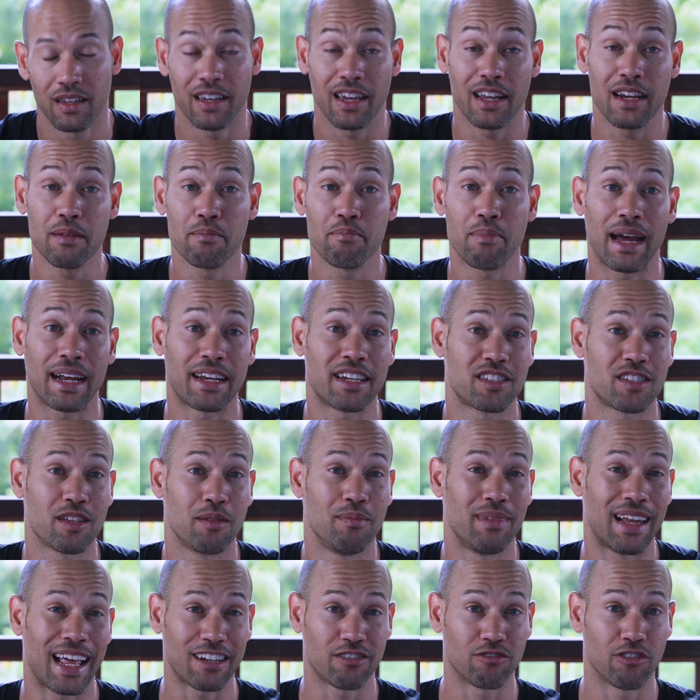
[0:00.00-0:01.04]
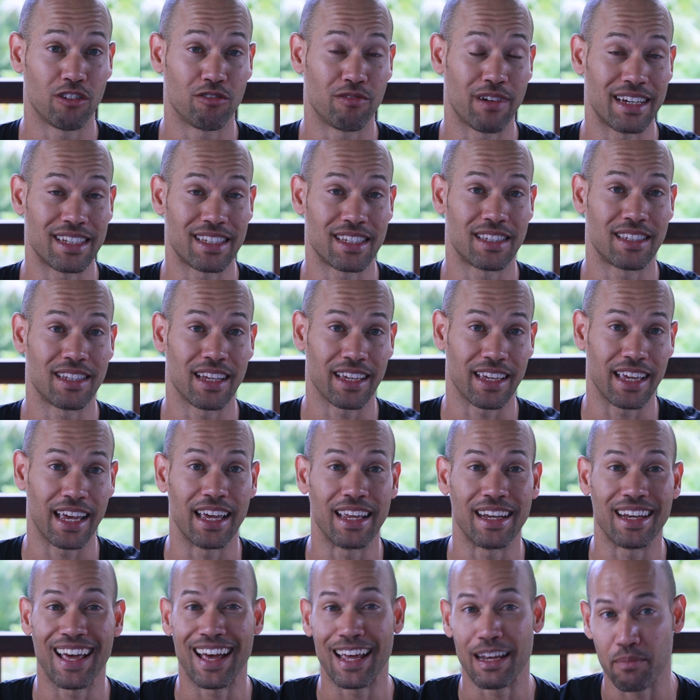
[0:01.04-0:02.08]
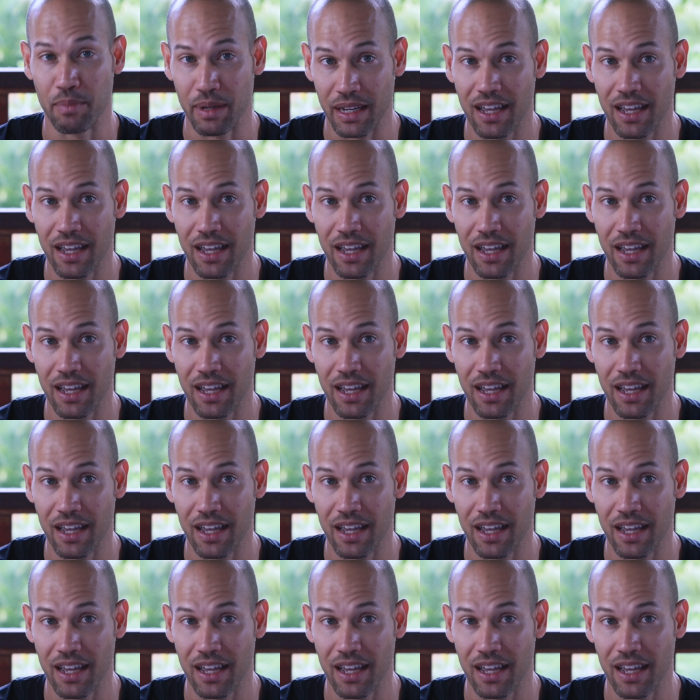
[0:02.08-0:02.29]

Getting back to some lateral raises again, and